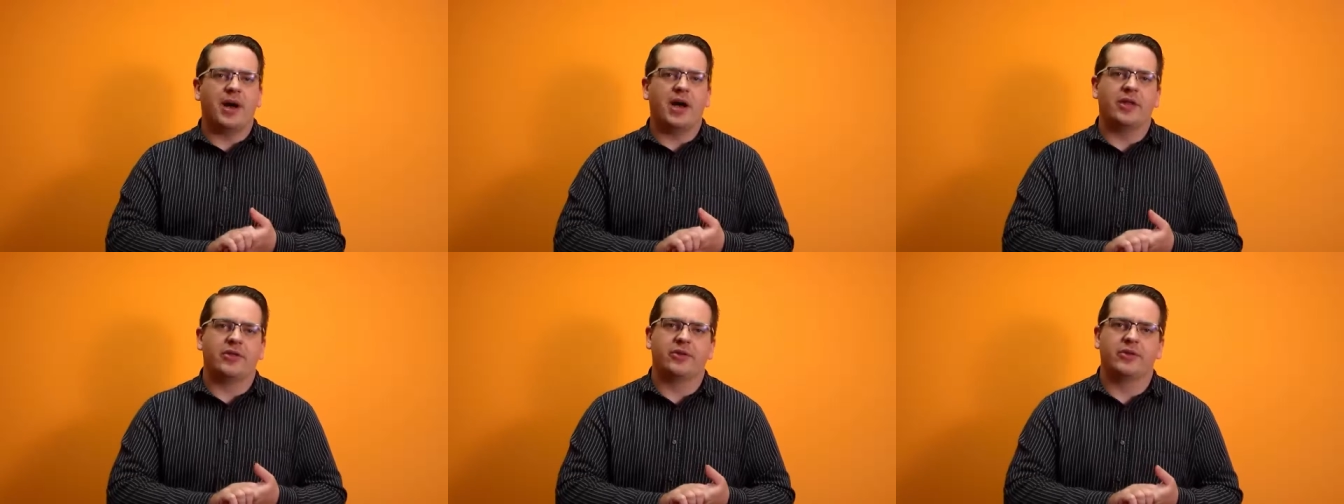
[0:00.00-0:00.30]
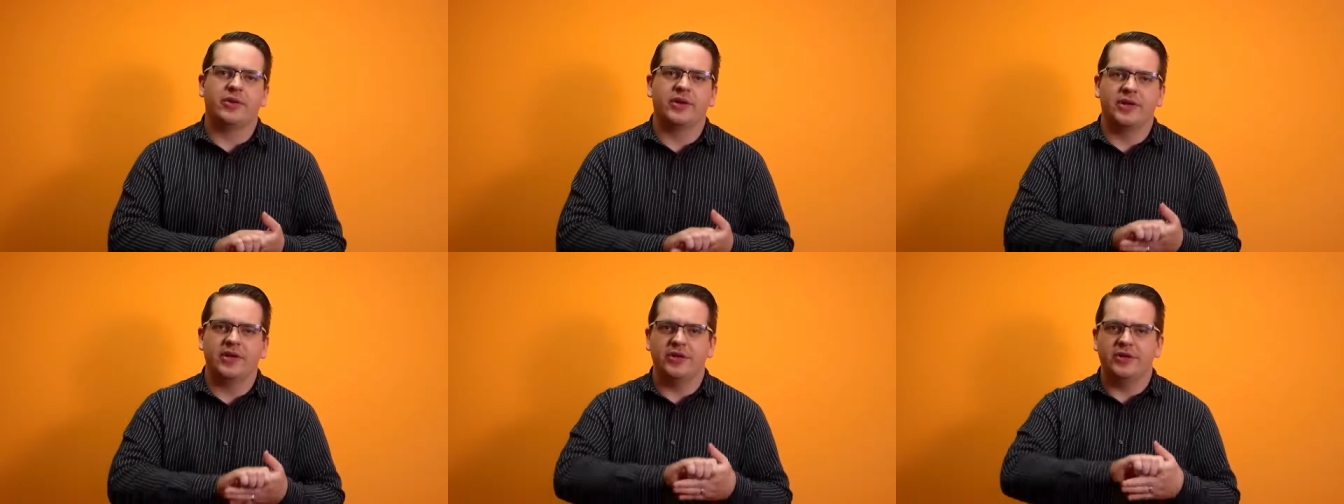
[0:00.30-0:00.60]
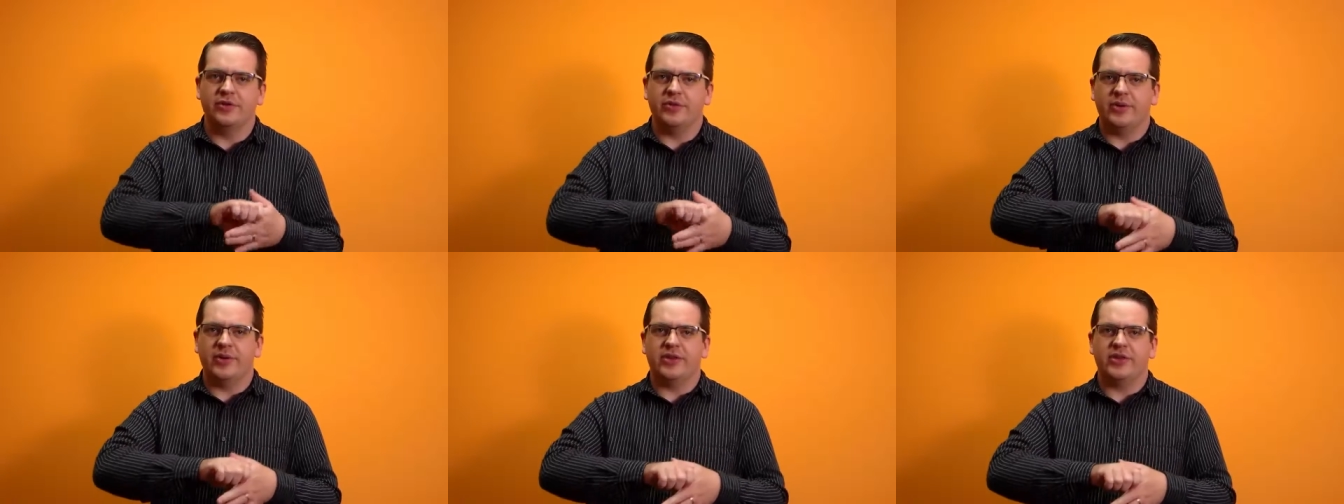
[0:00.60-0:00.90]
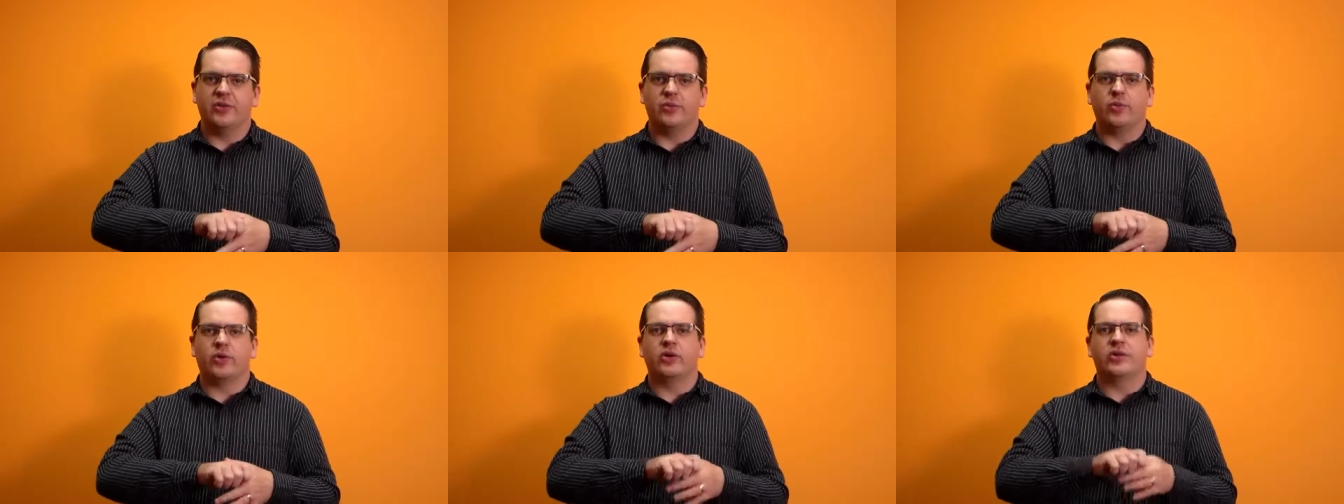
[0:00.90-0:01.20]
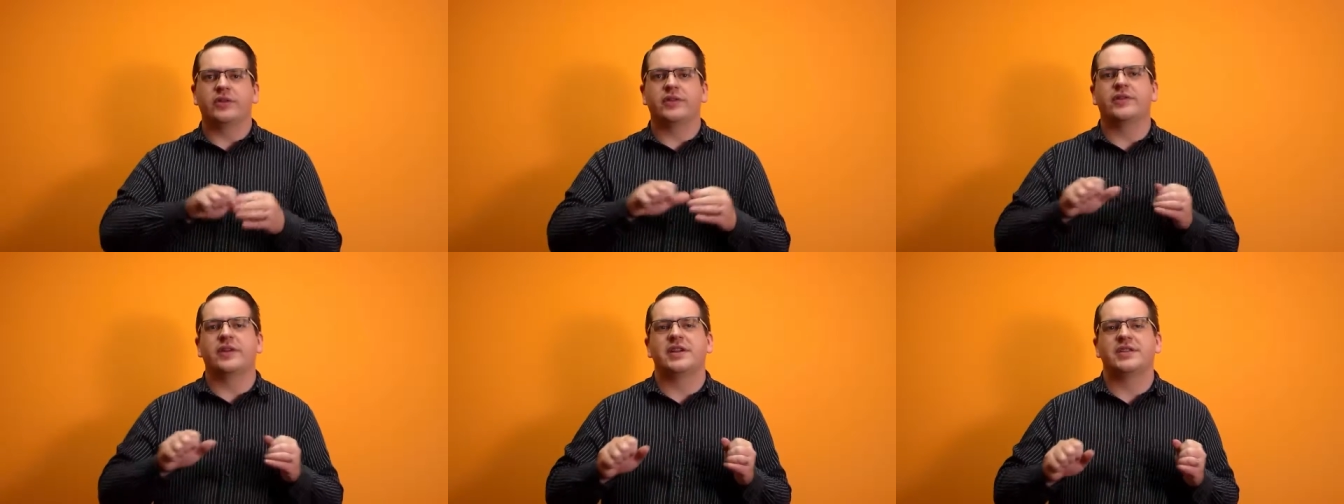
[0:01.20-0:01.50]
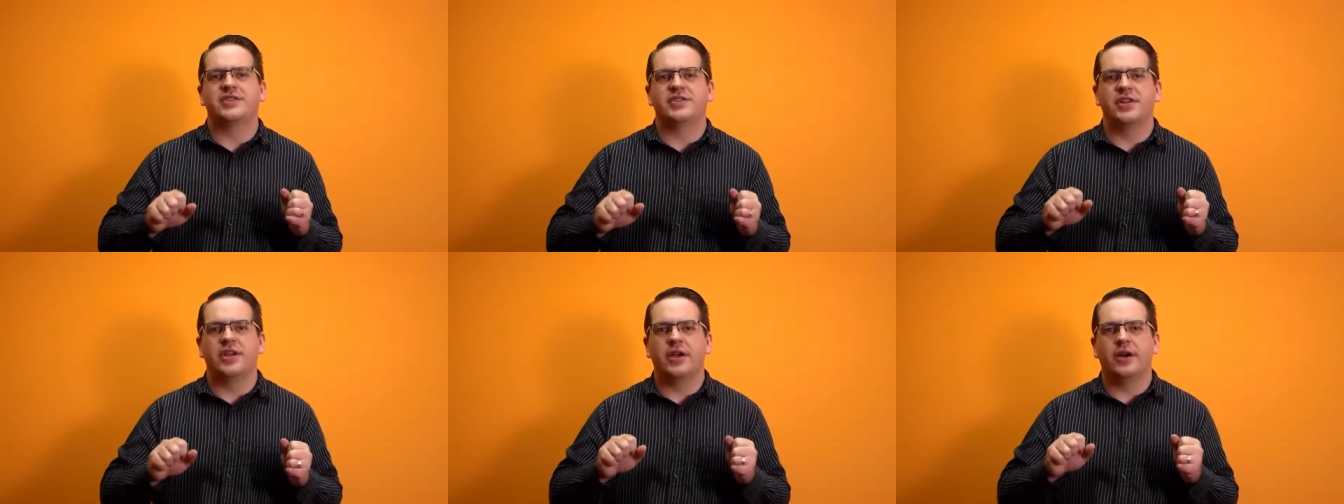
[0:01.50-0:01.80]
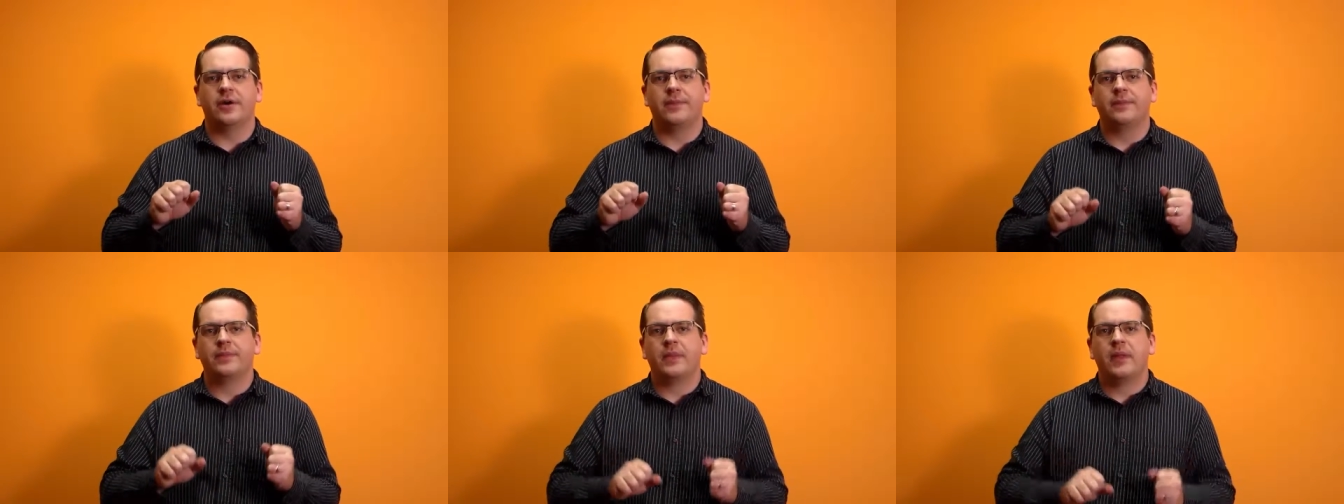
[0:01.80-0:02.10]
bothering you in the world of
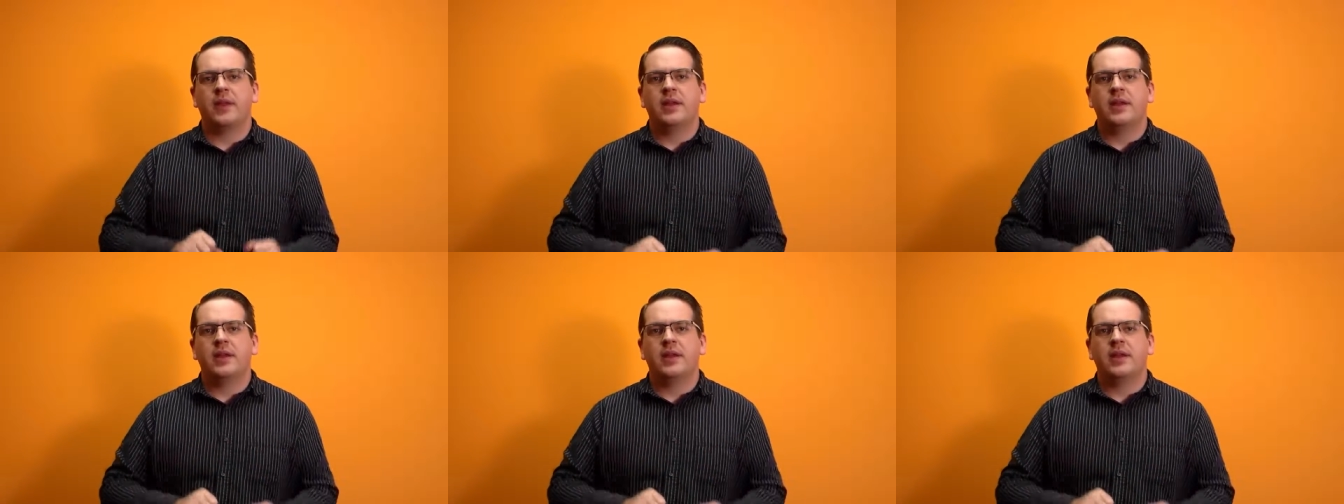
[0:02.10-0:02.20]
SEO.